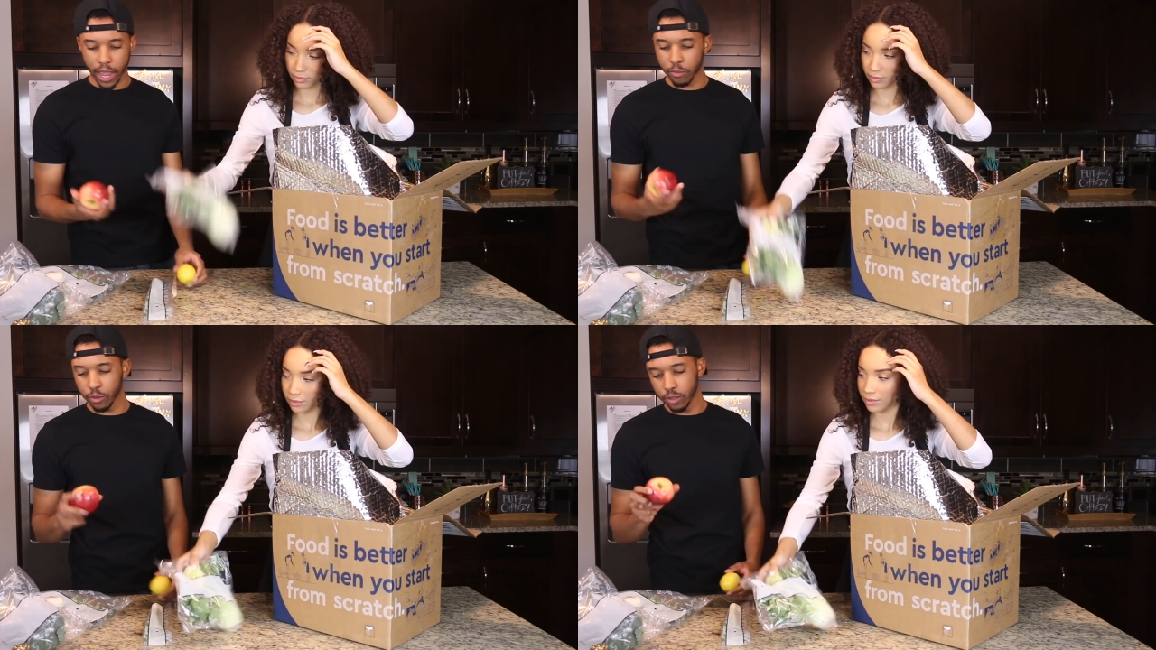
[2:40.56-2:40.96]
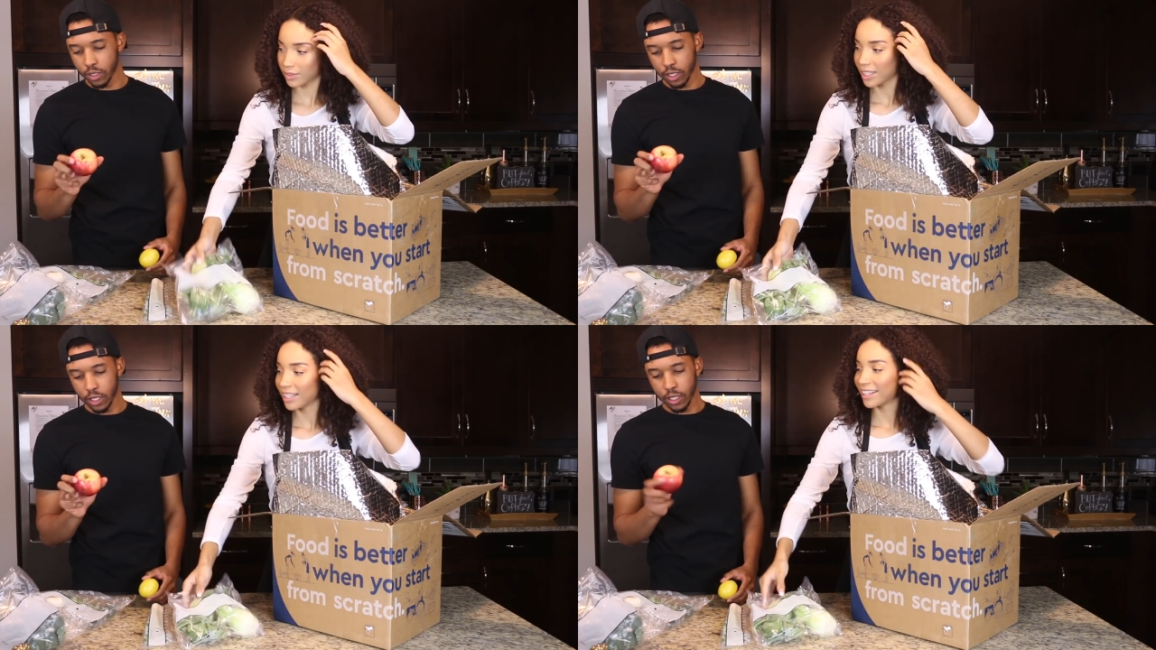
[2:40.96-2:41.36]
Speaker 1: apple.
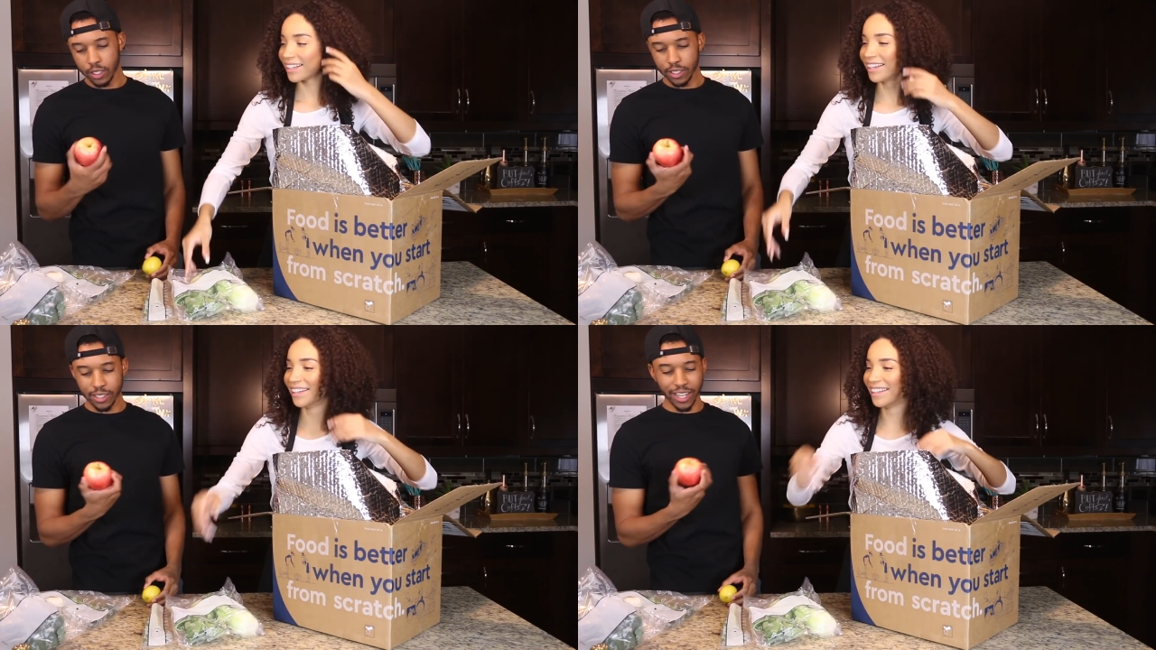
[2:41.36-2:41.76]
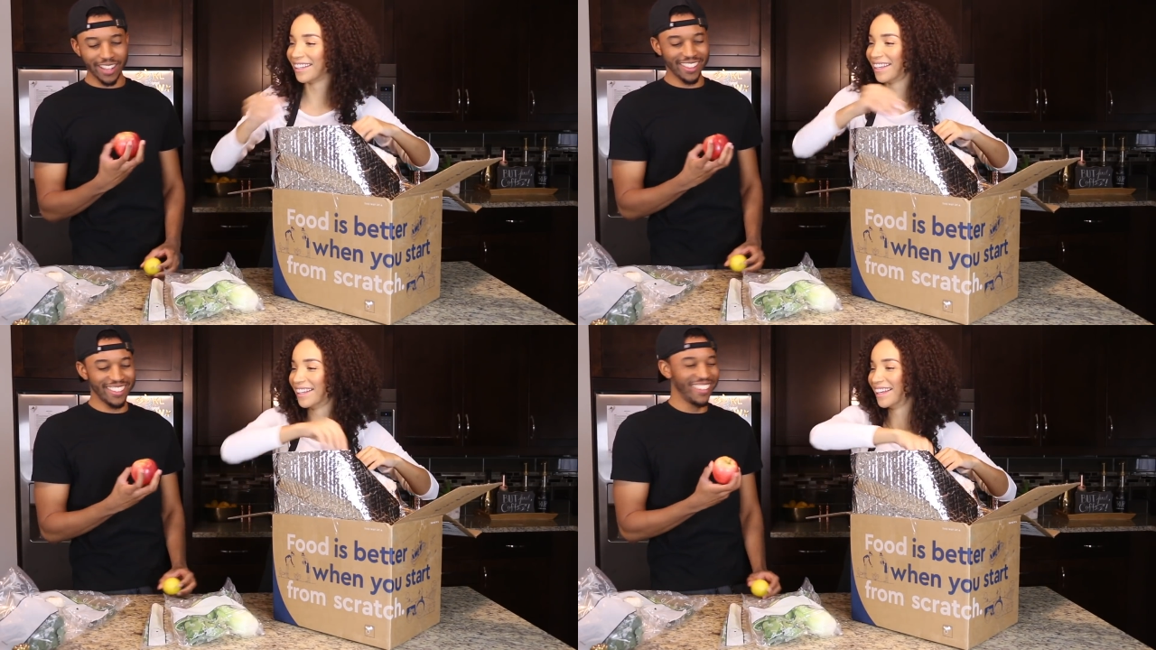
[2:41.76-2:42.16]
This is
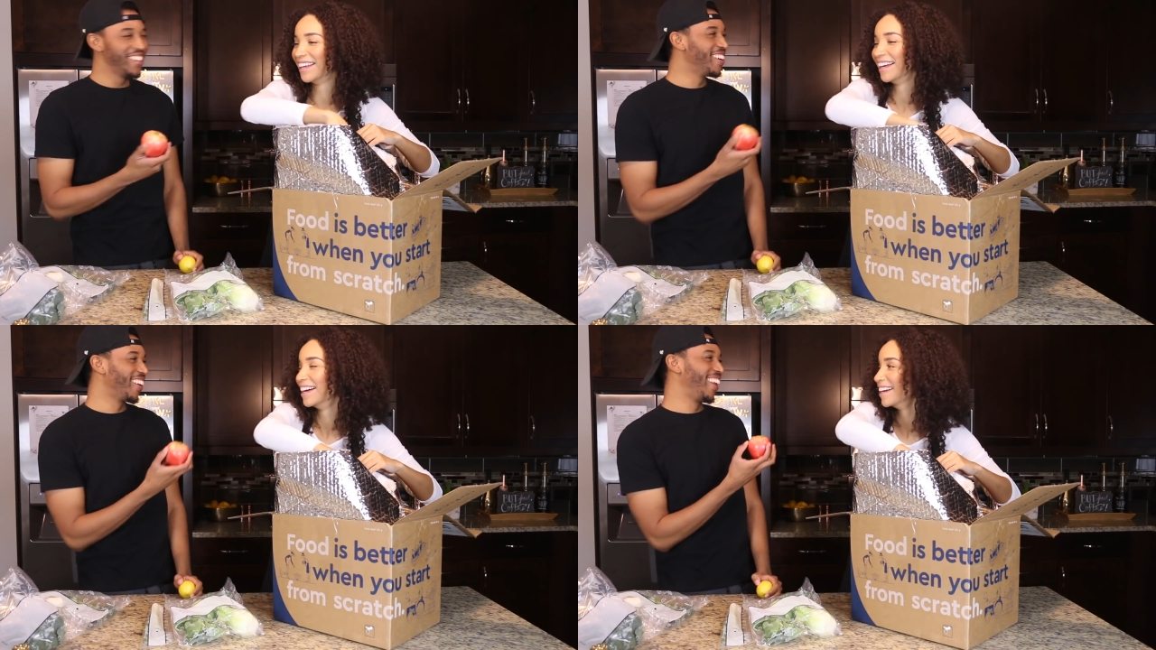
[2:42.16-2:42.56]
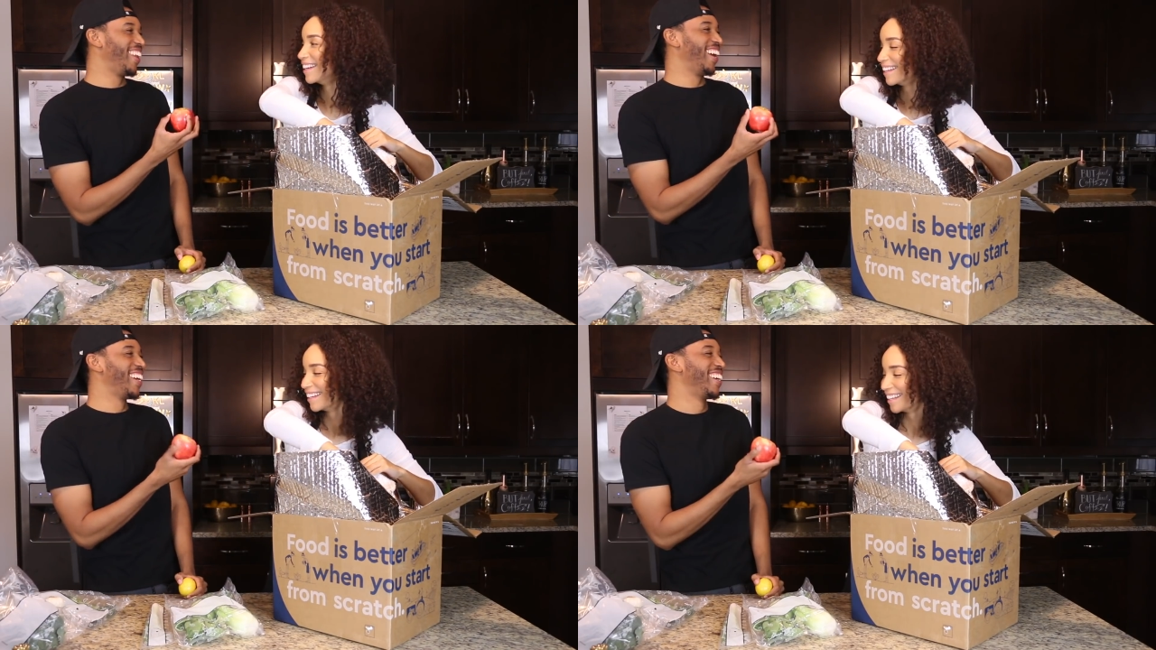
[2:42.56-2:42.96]
like, you
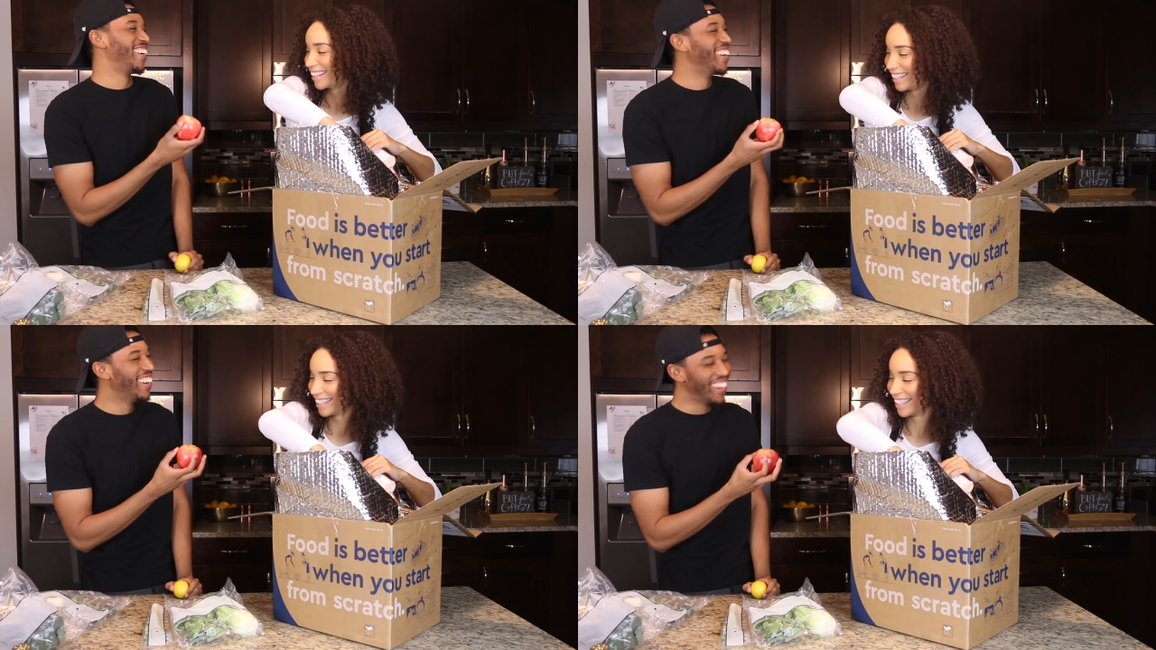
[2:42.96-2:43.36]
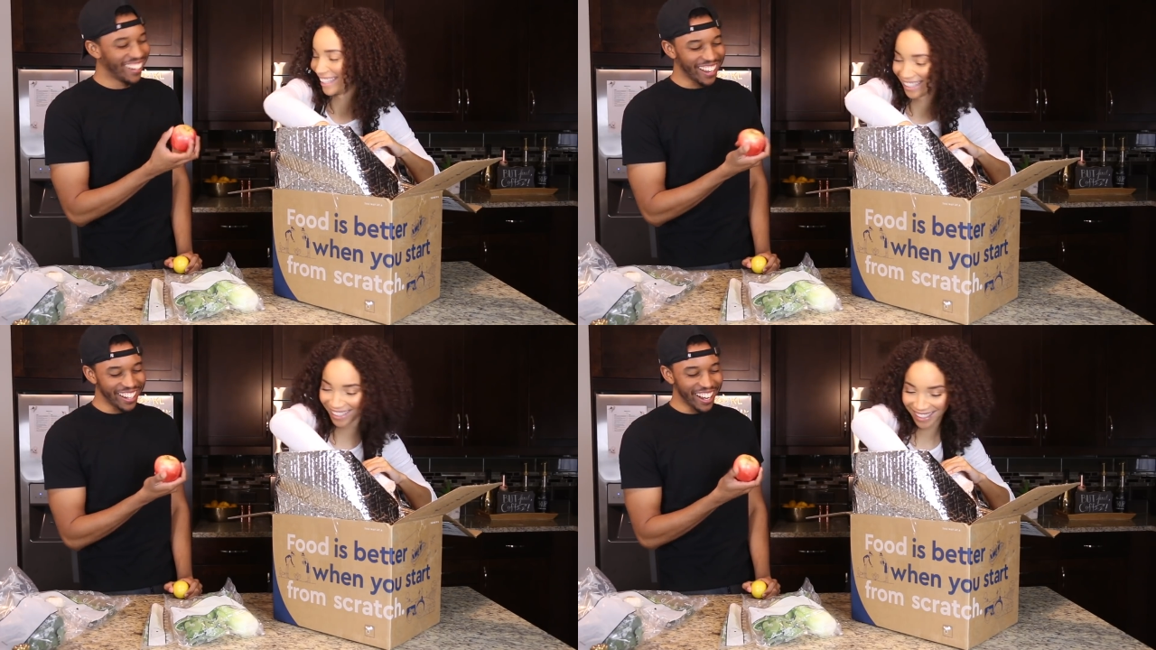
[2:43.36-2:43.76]
know.
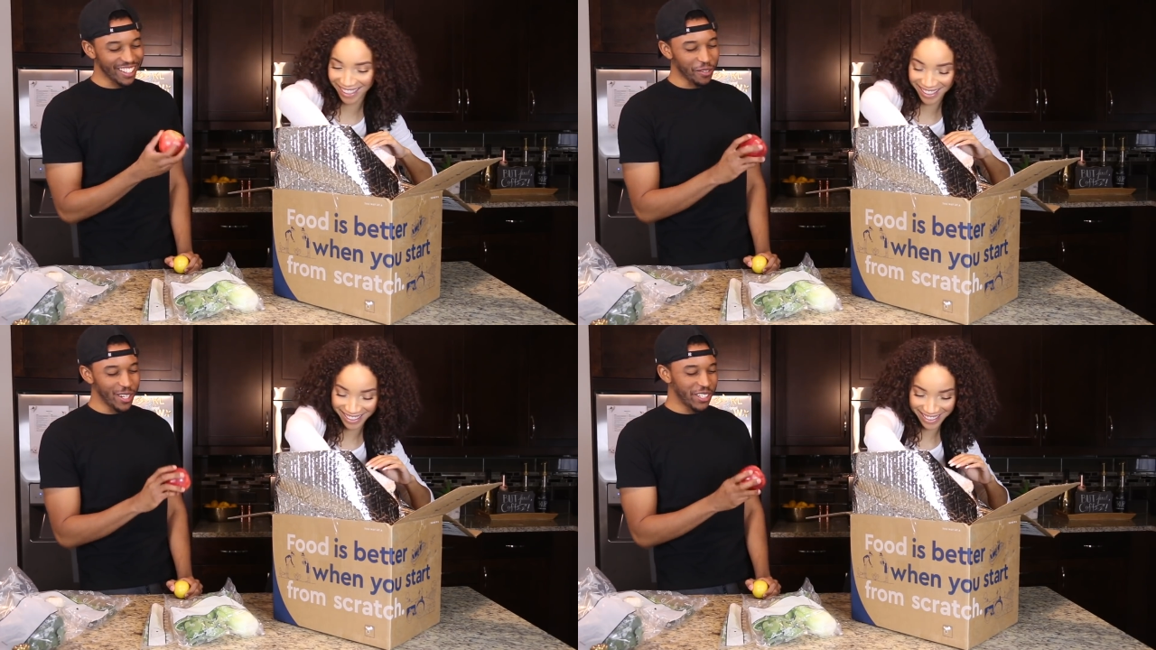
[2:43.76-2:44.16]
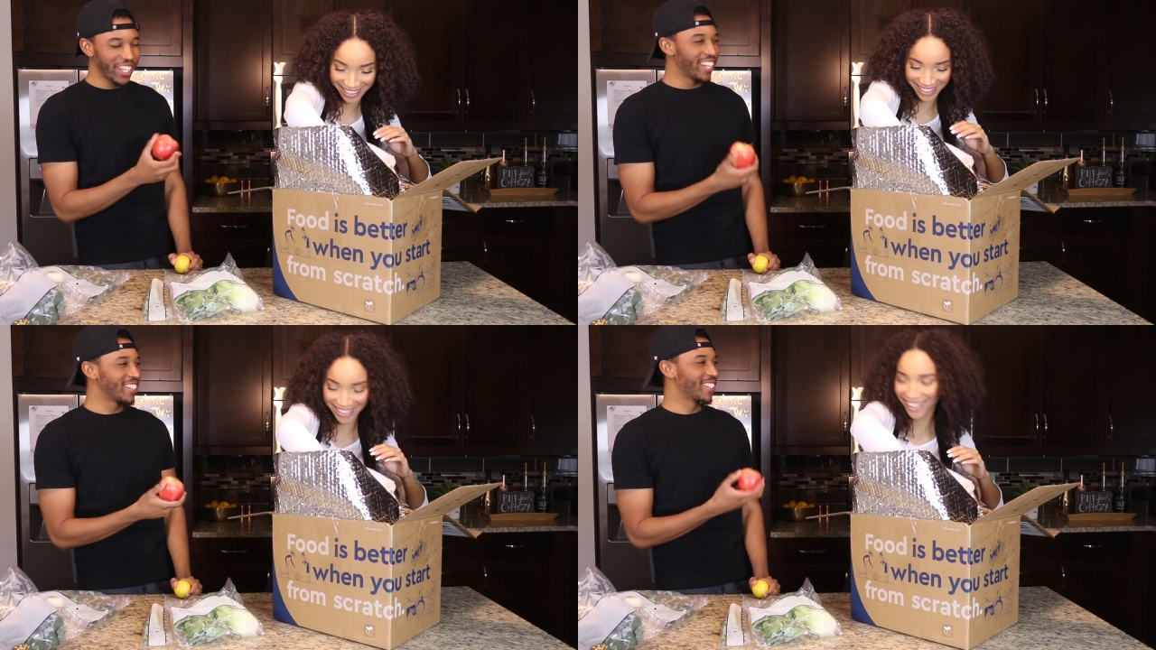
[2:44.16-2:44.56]
Like, not the ones you
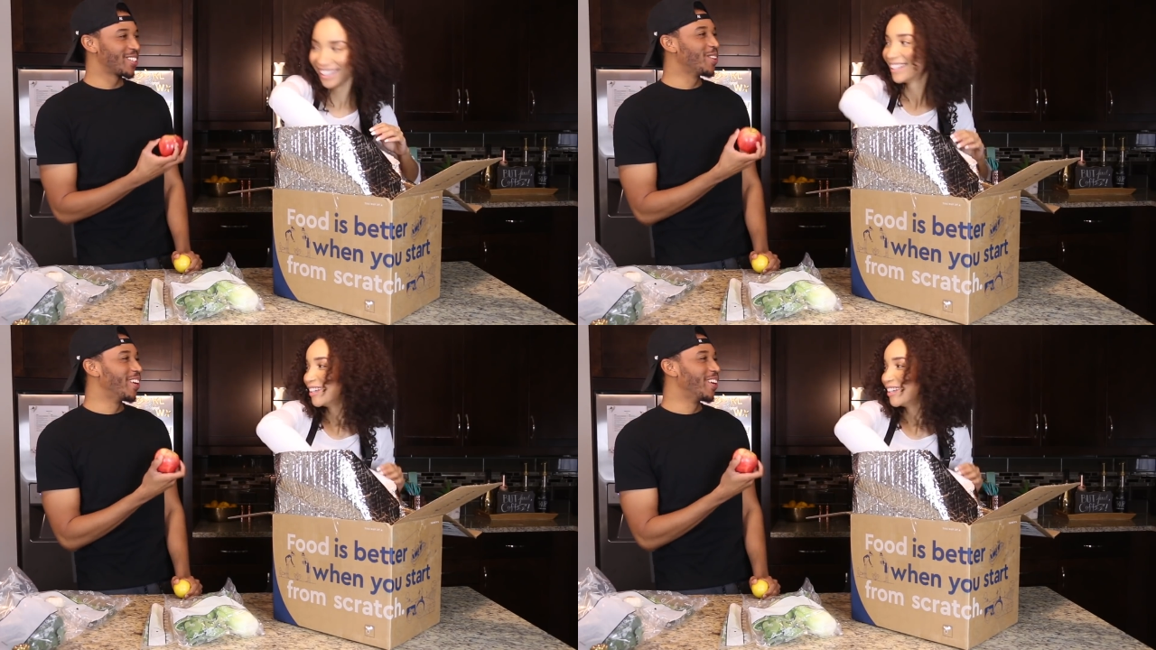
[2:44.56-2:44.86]
get at the store.